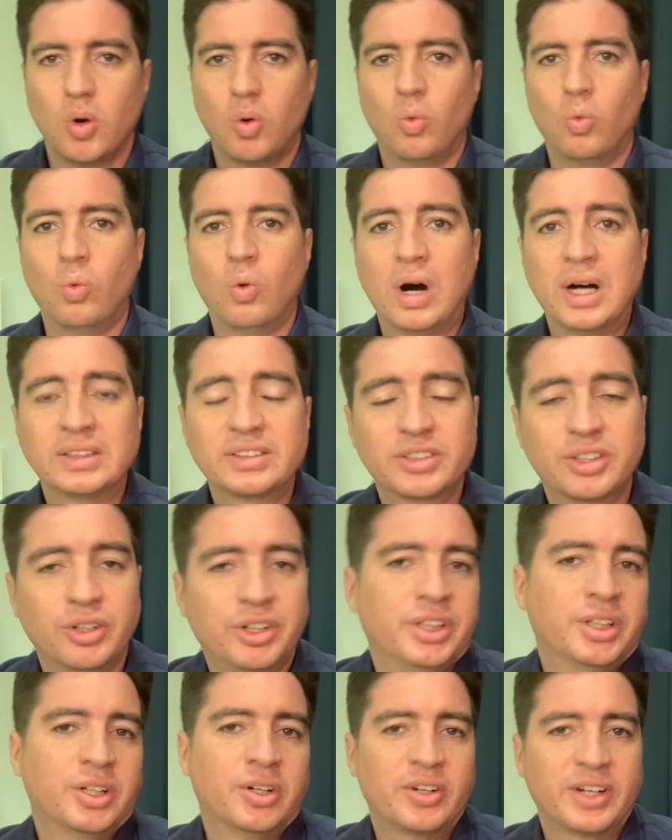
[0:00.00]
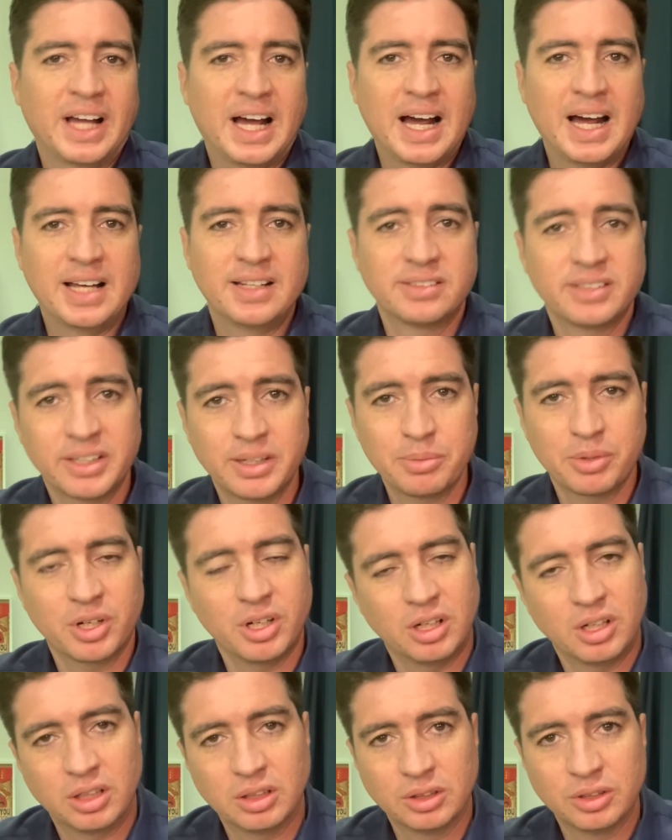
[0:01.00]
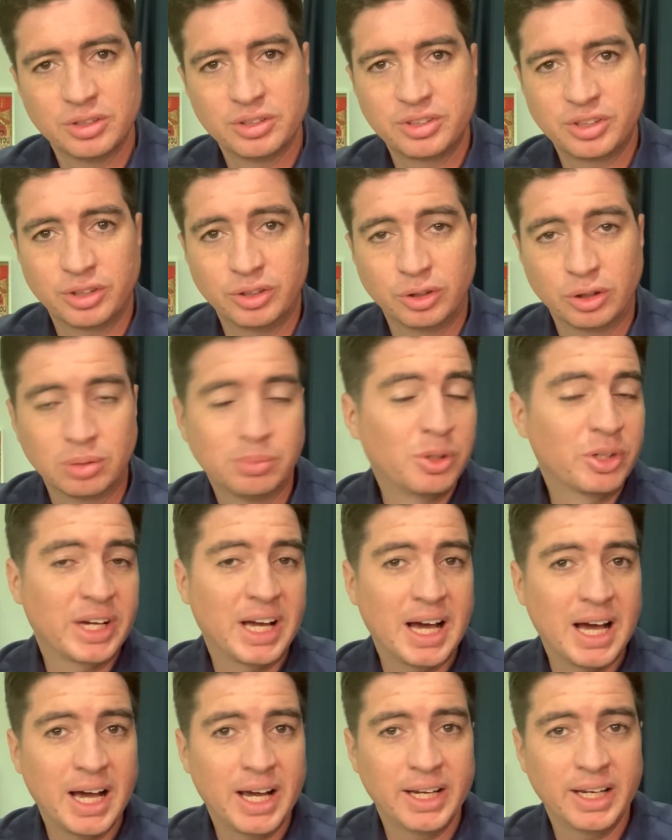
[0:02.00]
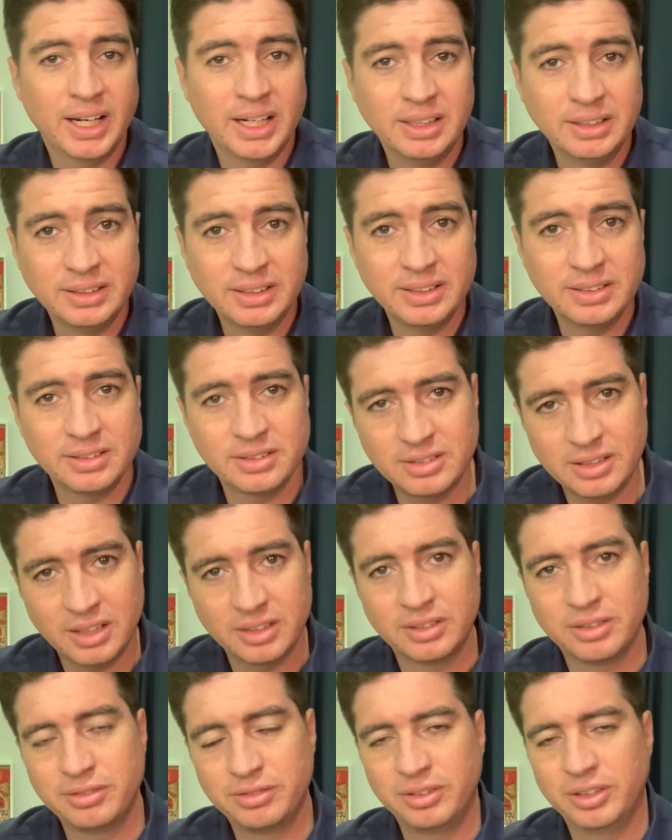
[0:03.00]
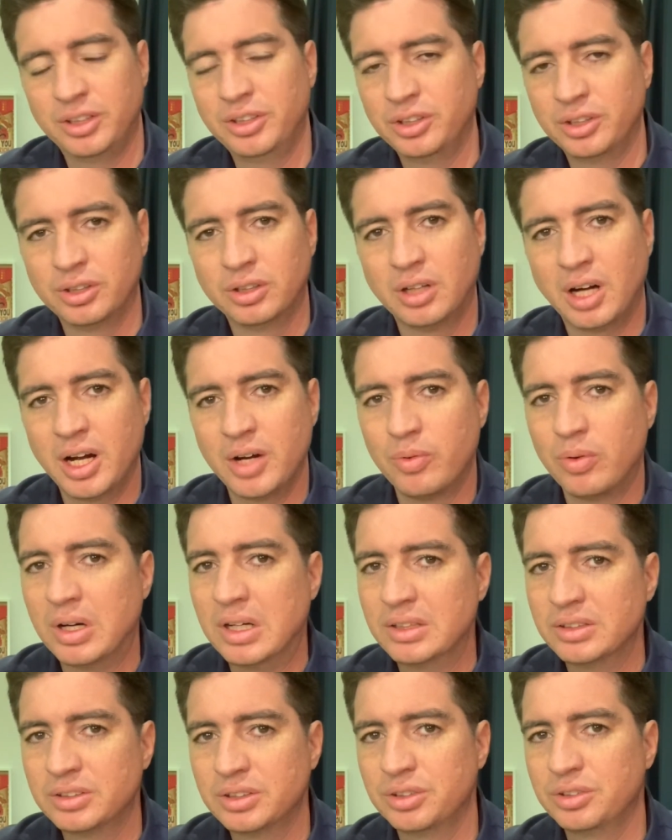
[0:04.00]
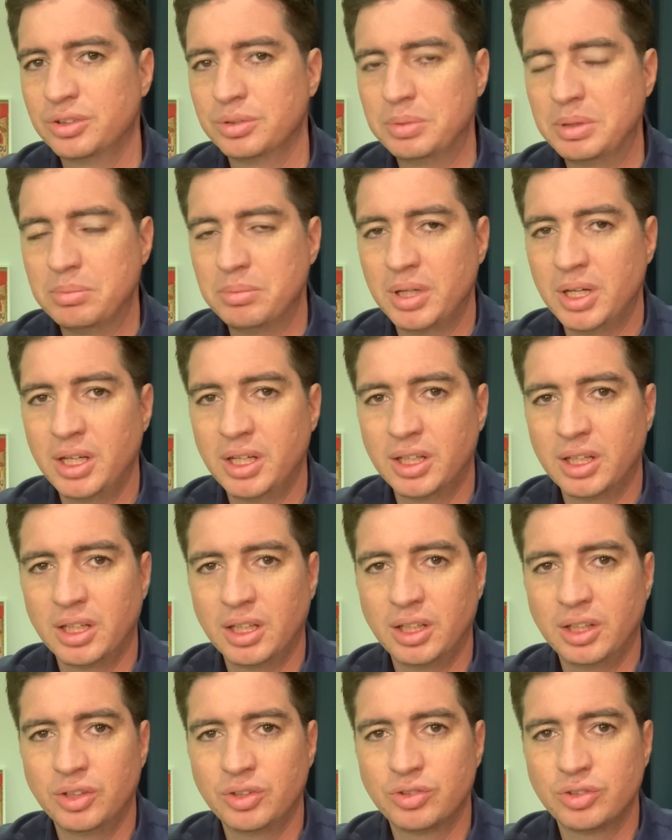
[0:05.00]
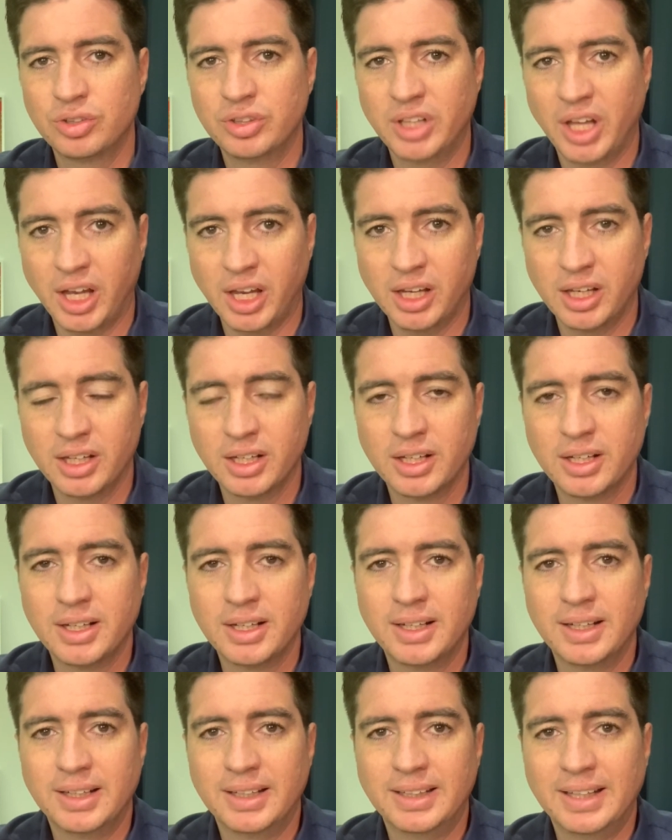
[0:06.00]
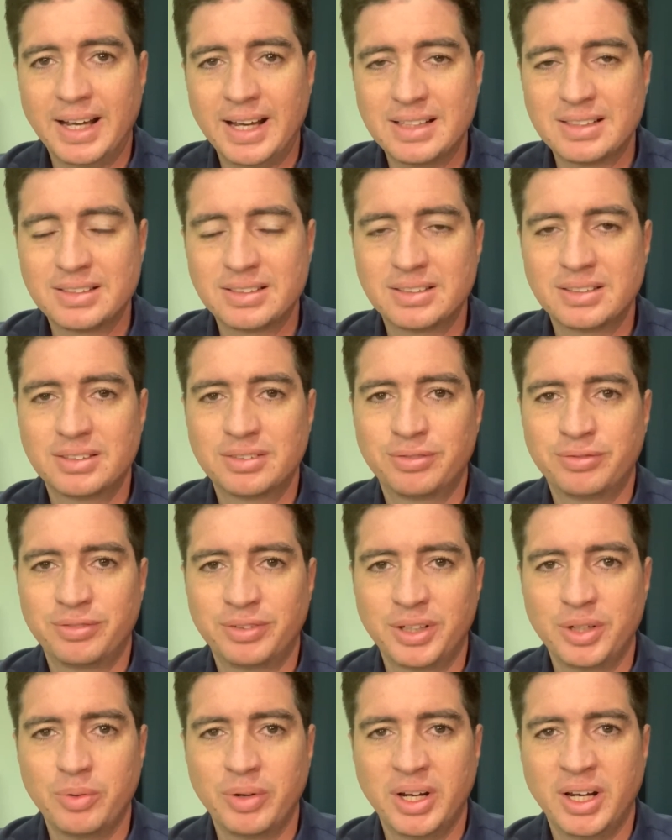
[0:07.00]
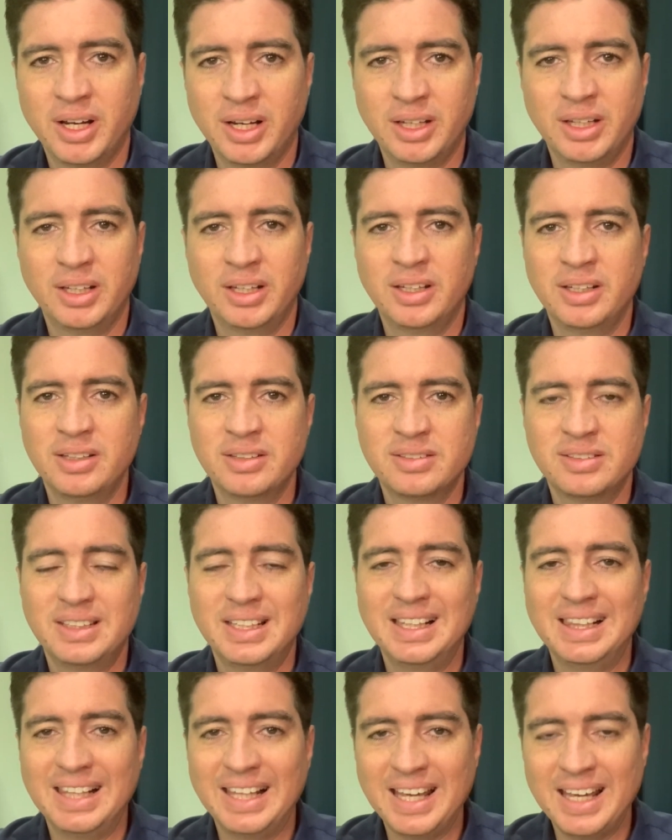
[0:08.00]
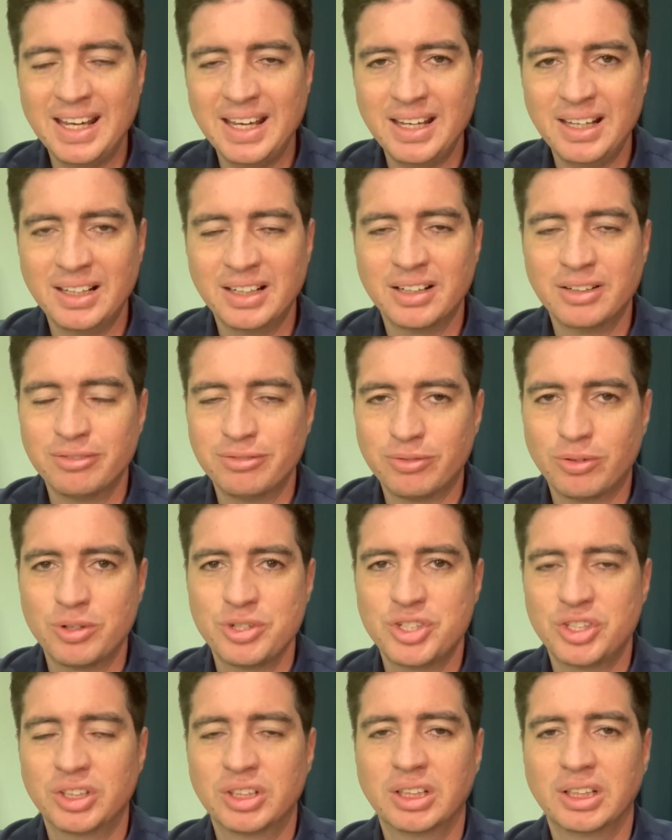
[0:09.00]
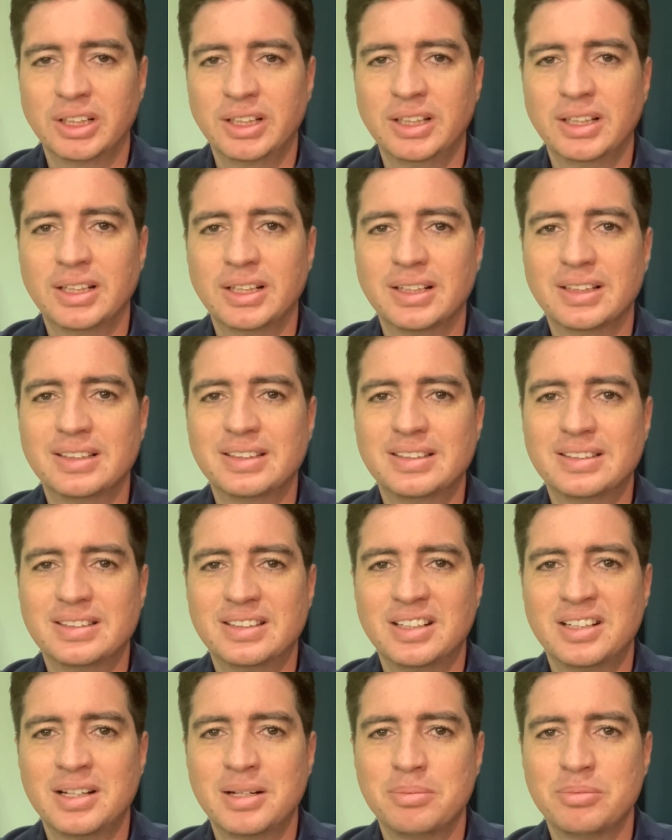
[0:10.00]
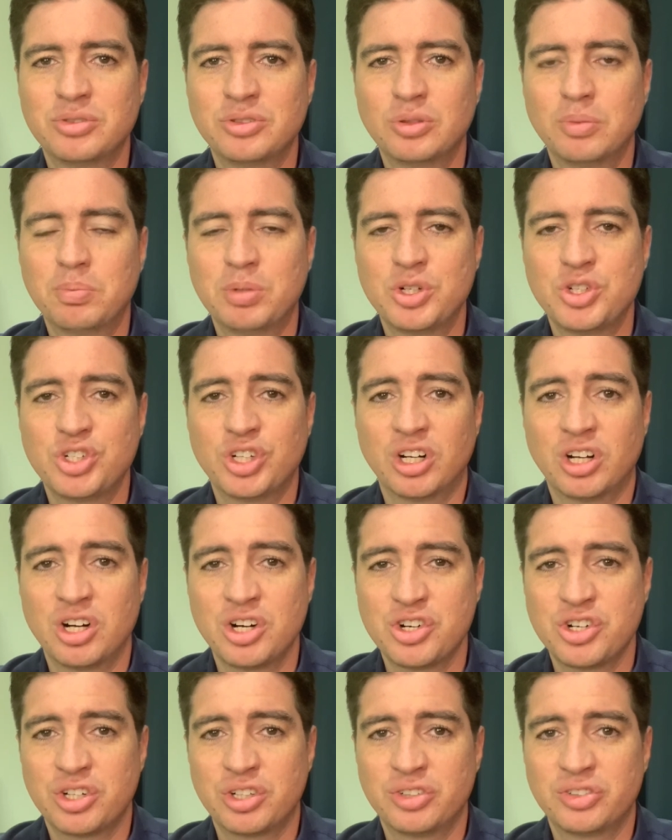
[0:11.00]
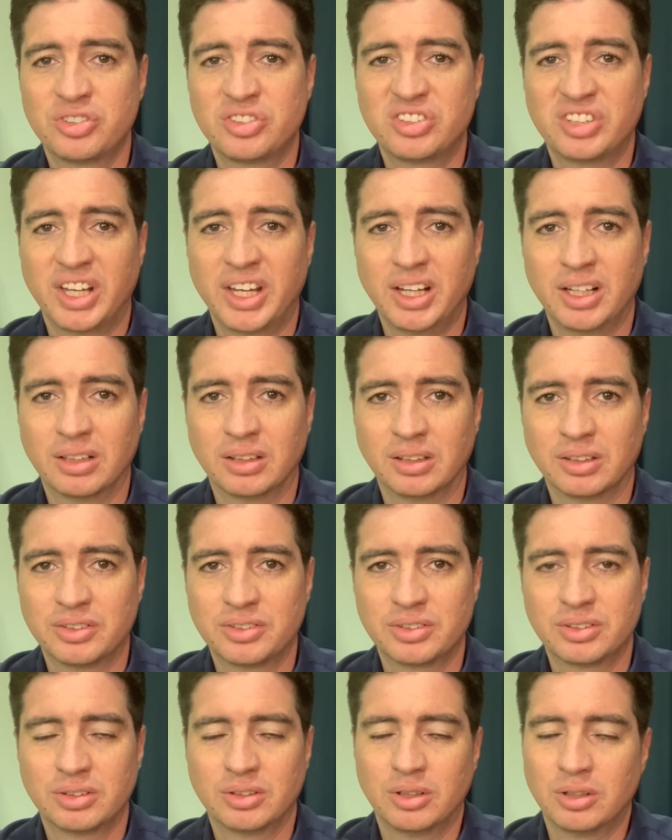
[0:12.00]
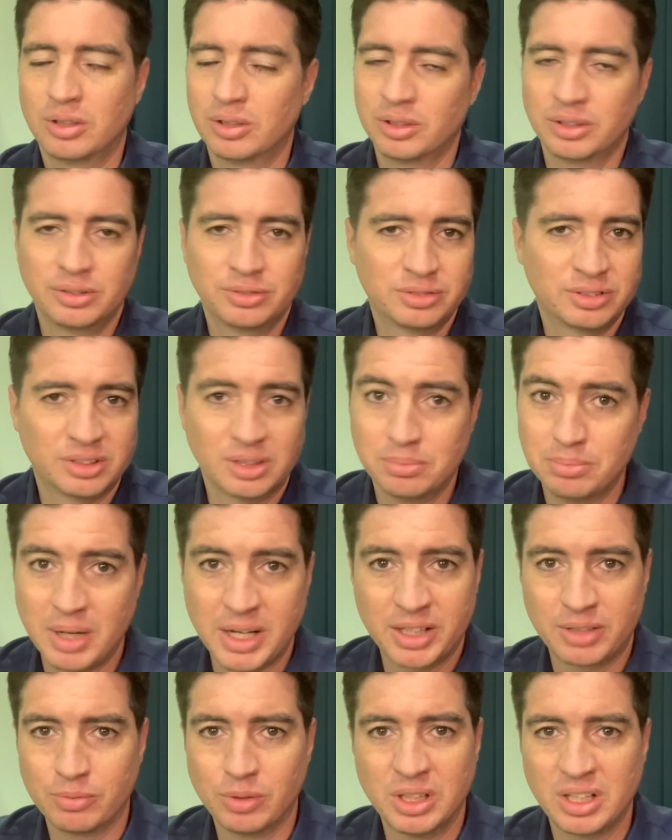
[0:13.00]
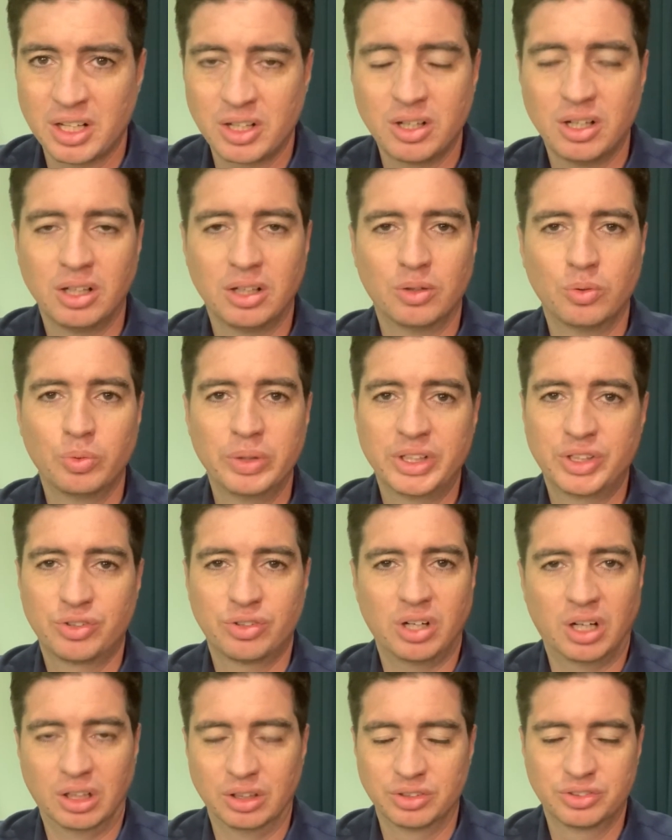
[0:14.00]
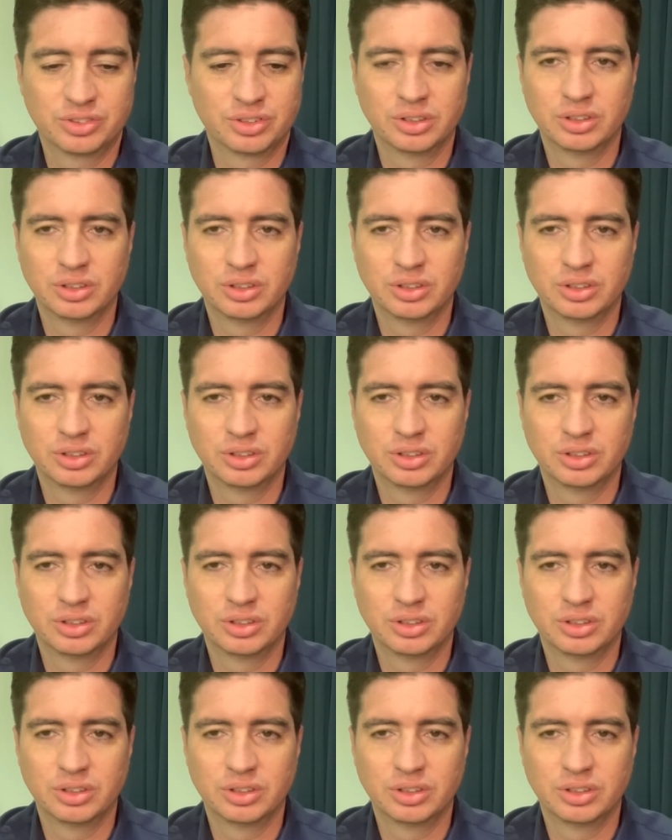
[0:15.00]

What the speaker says: What's going on, guys? I am Carlos, your normal guy, and this is not a video I wanted to be making today. Yes, Freeway is delaying, unfortunately, some supercharger sales, or if some might want to call withdrawals.